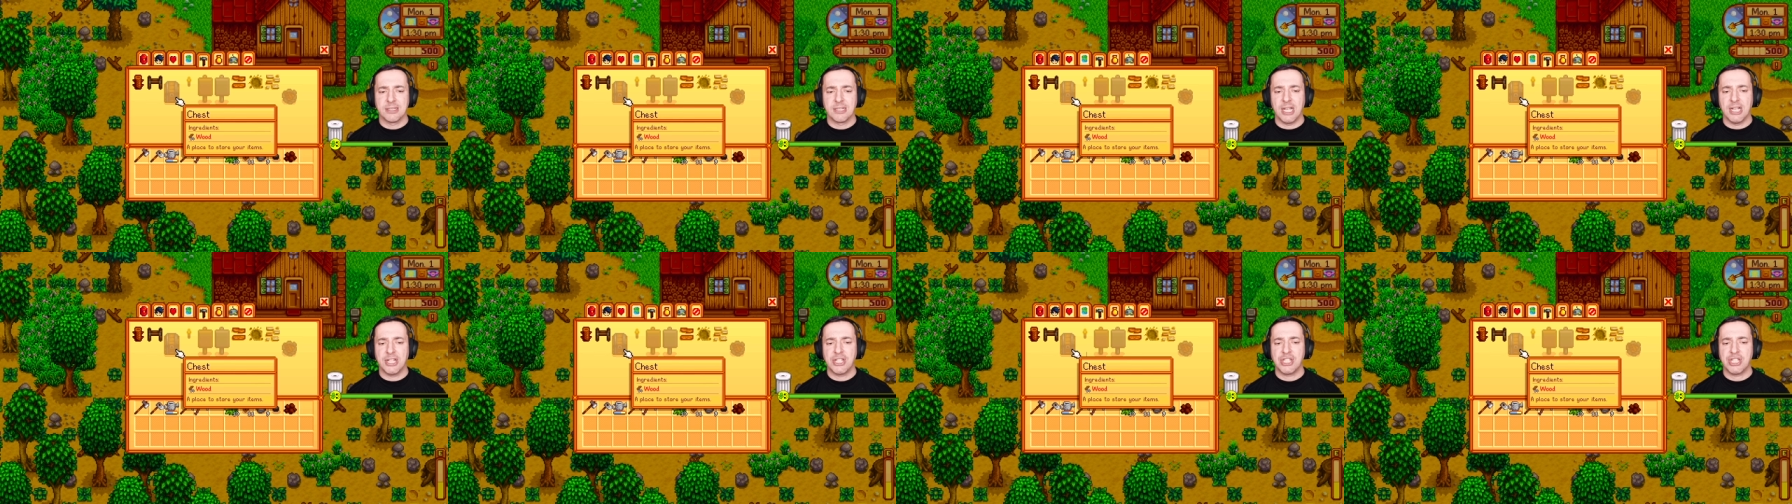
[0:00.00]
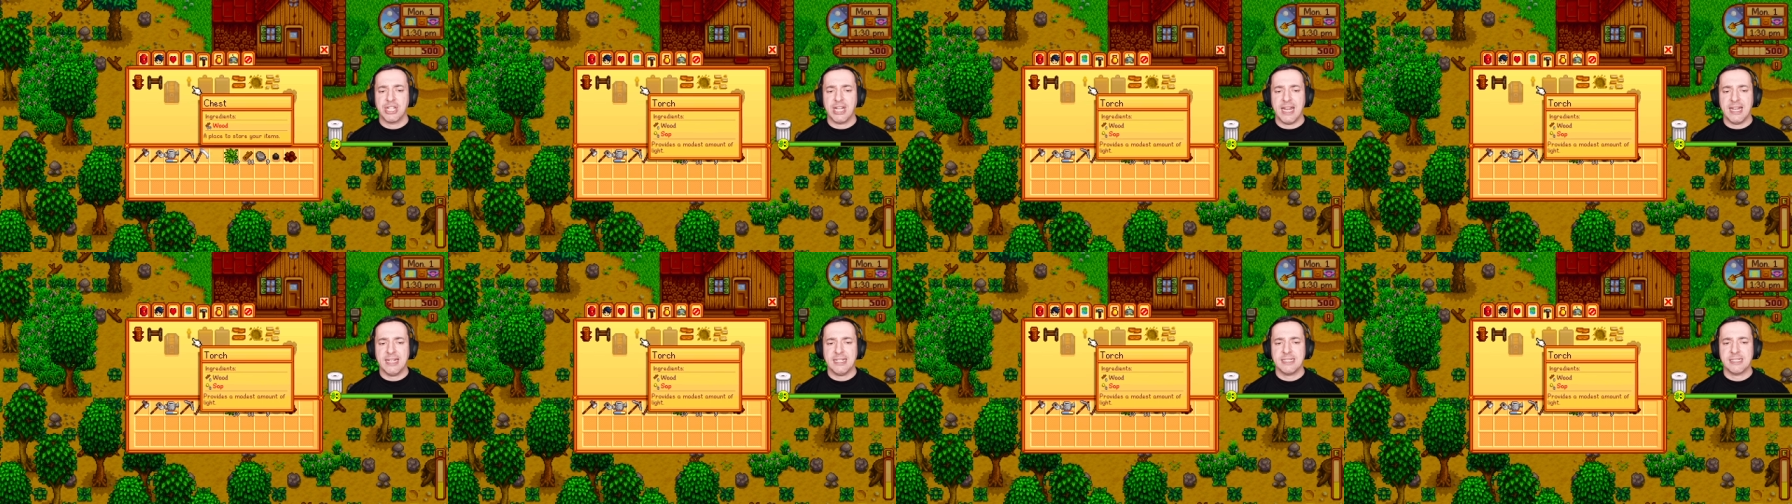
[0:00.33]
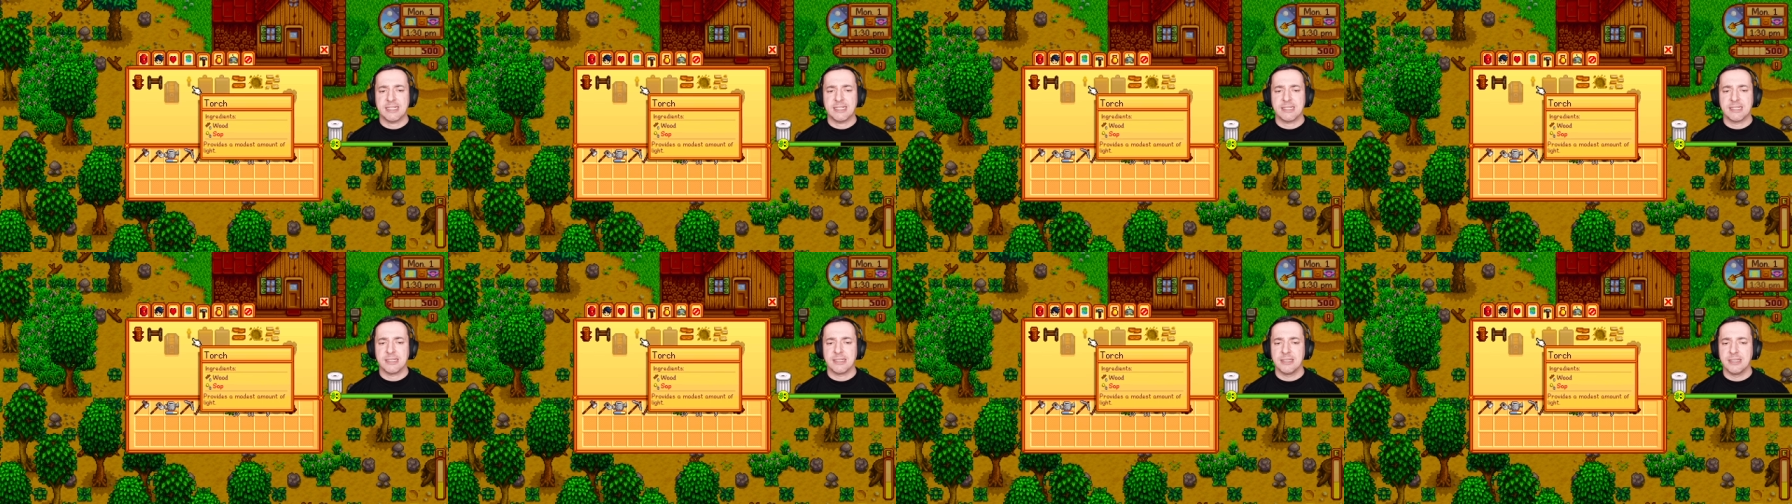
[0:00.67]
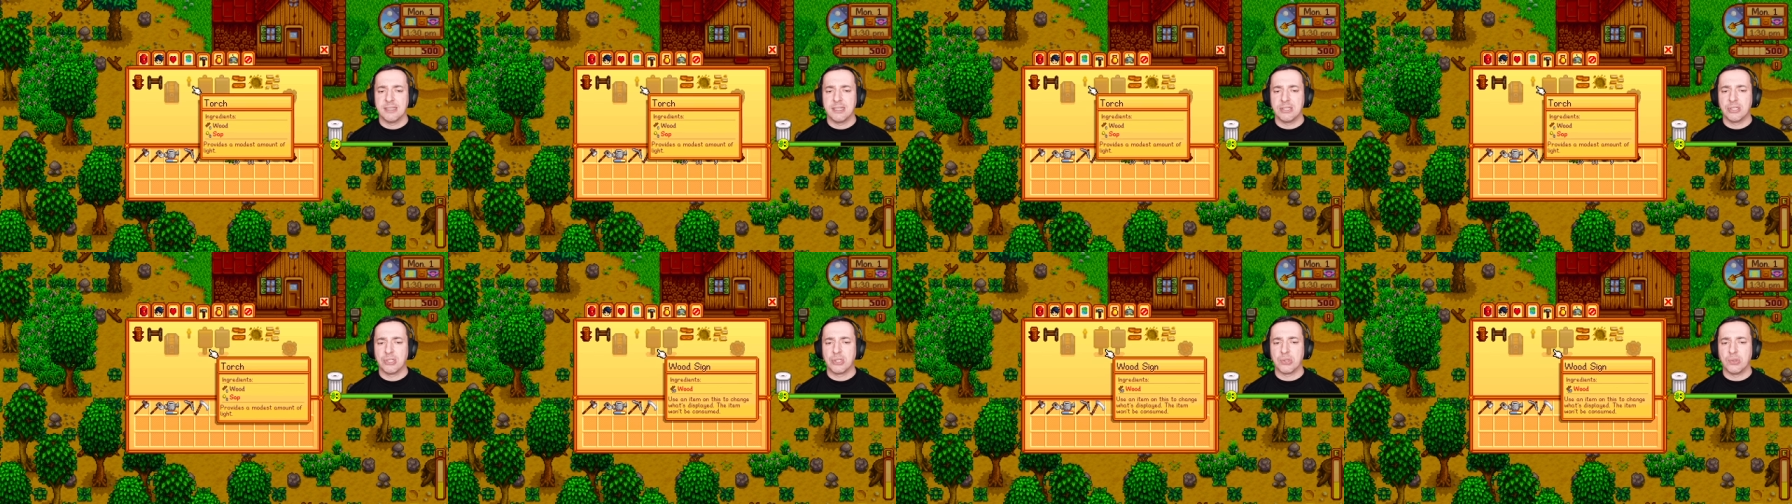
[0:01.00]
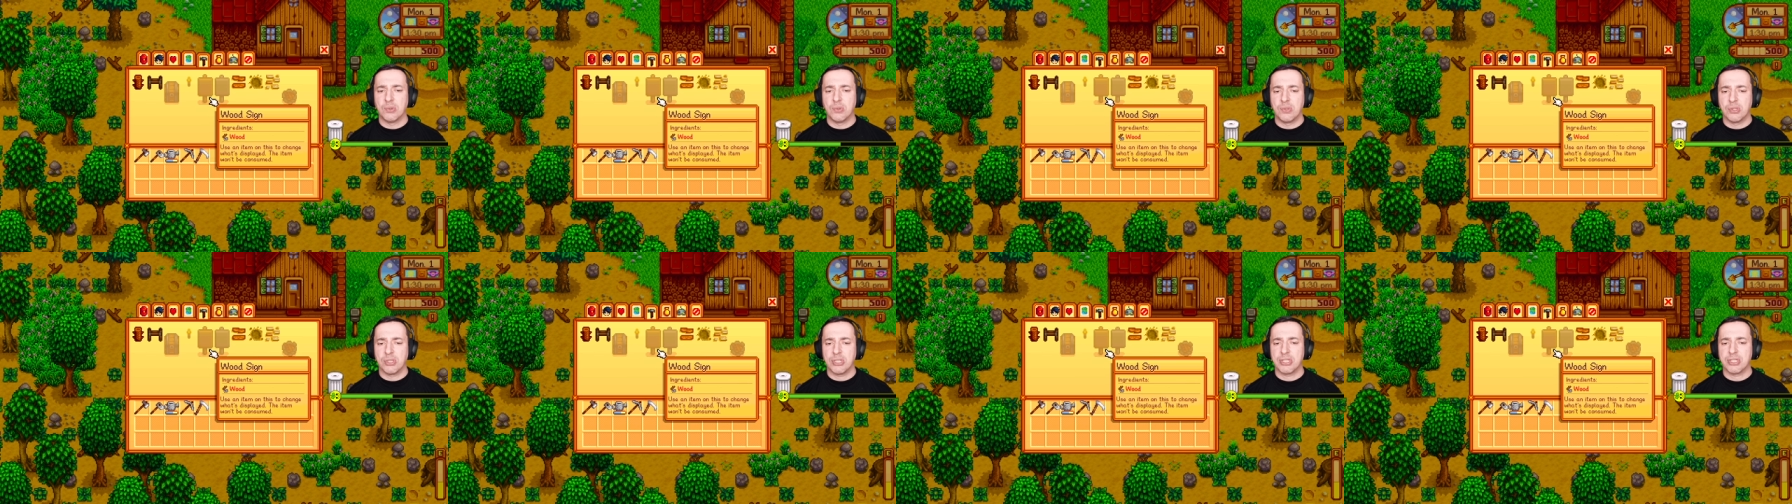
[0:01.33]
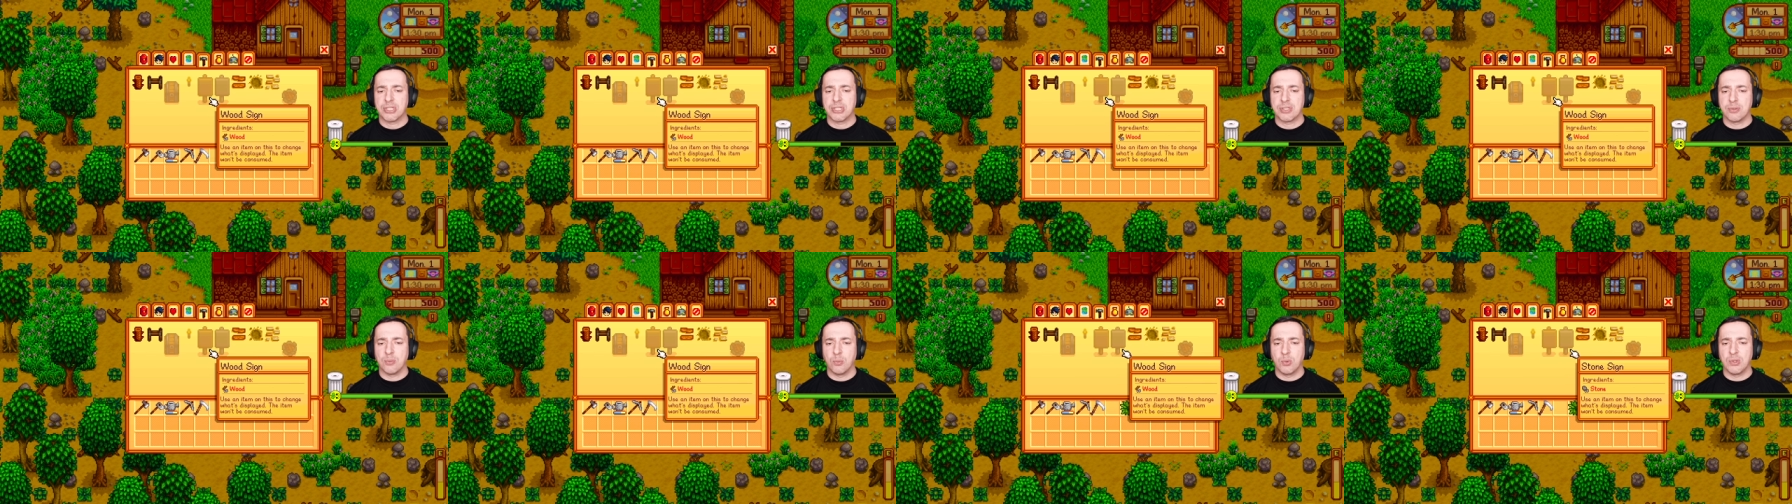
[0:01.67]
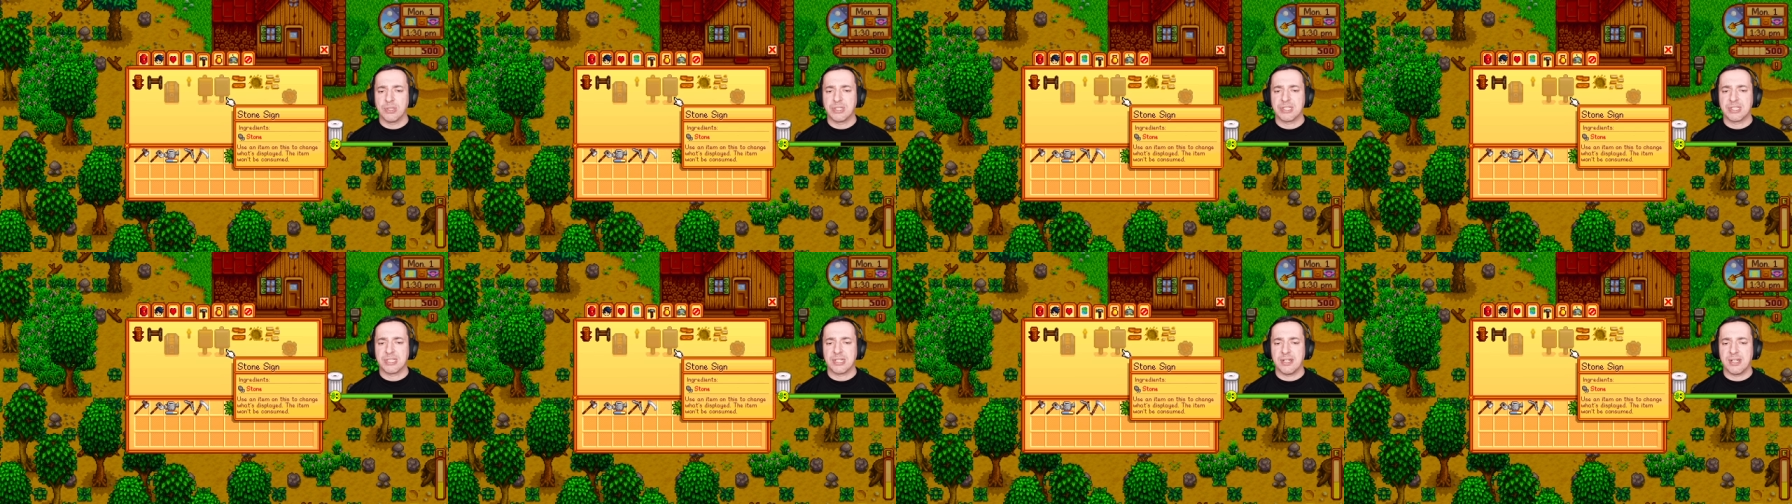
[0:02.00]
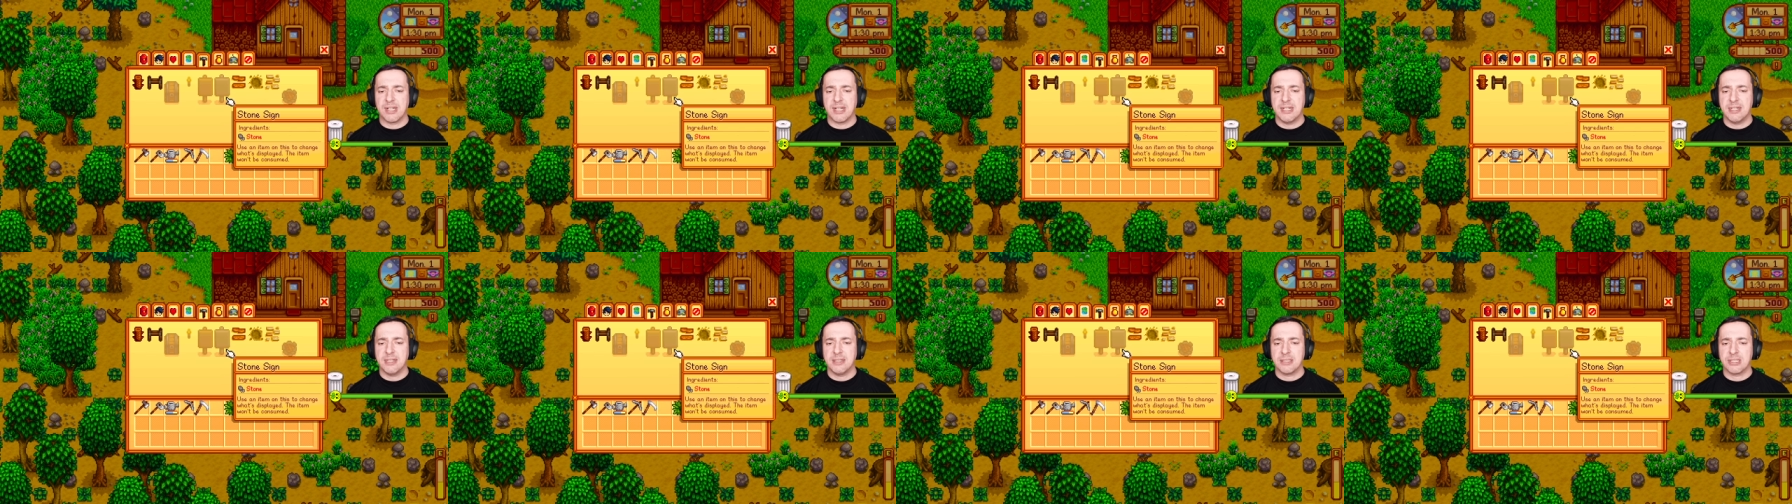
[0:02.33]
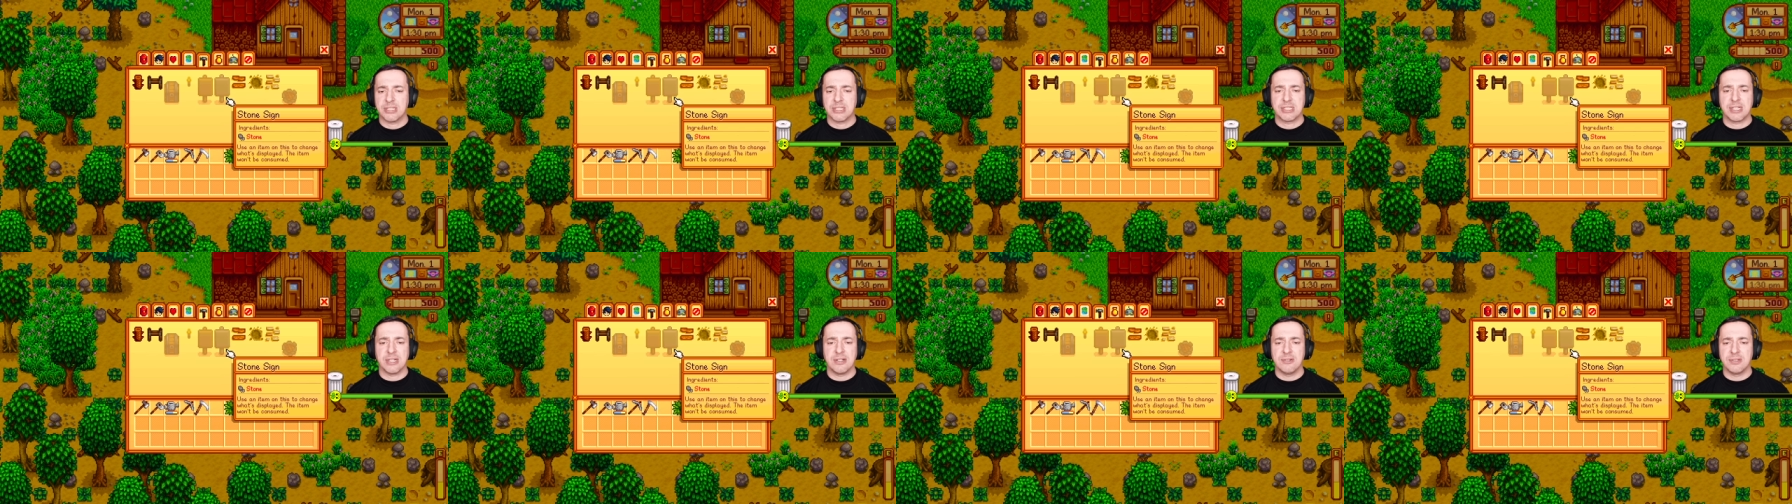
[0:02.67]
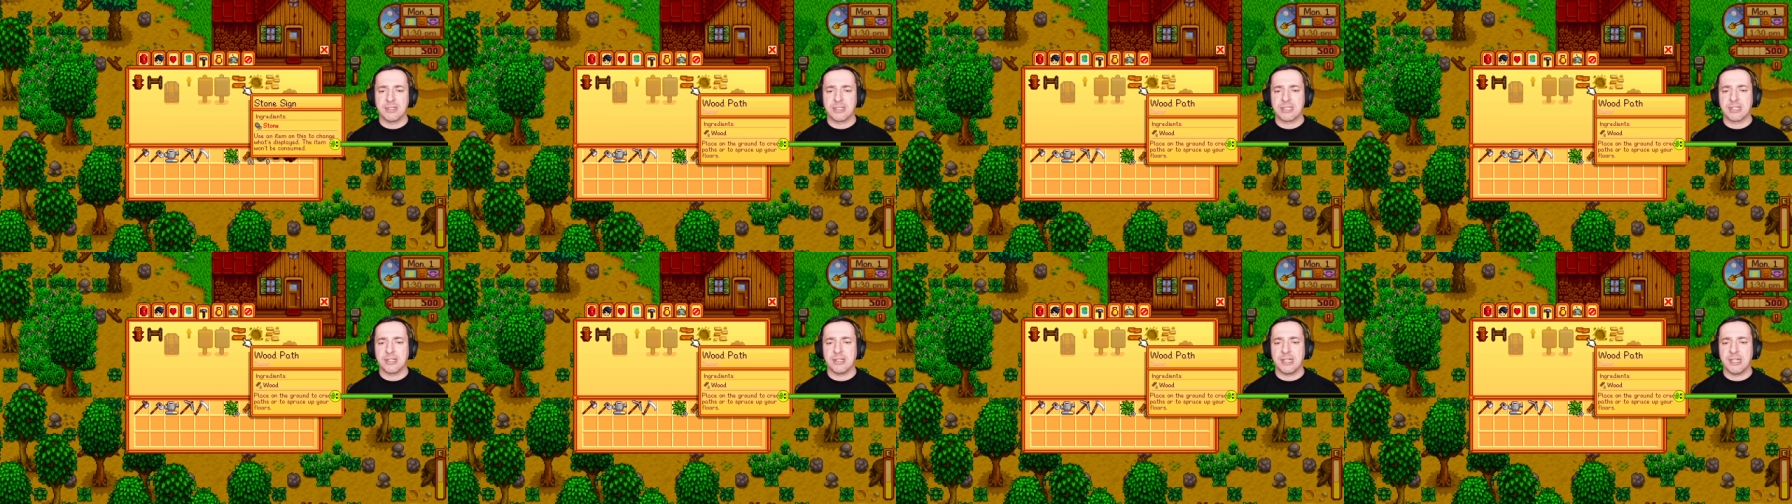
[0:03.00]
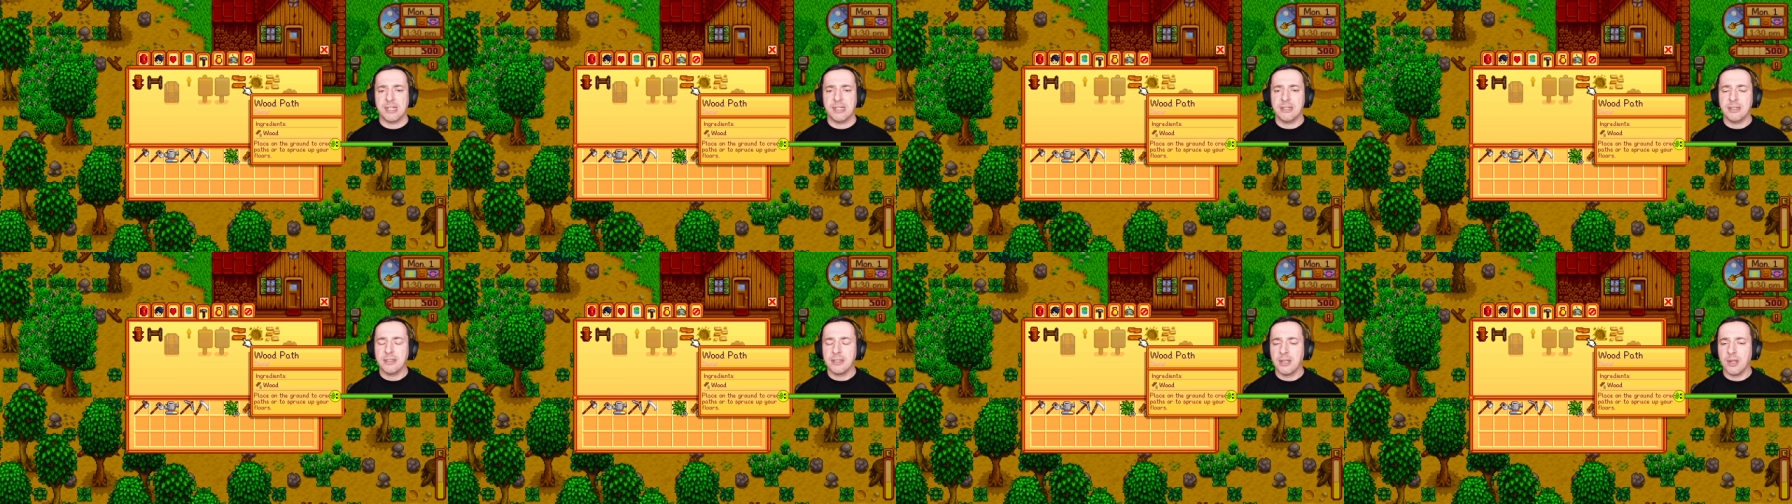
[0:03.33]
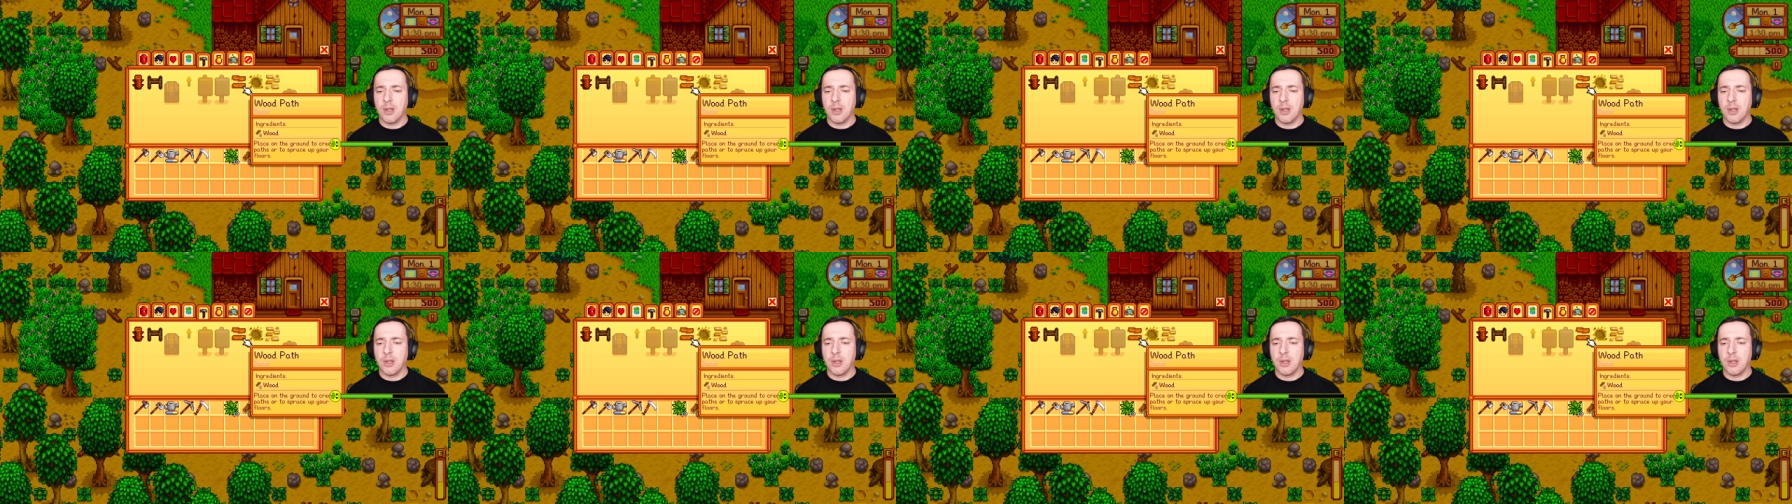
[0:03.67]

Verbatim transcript: a chest, torch, wood sign, stone sign,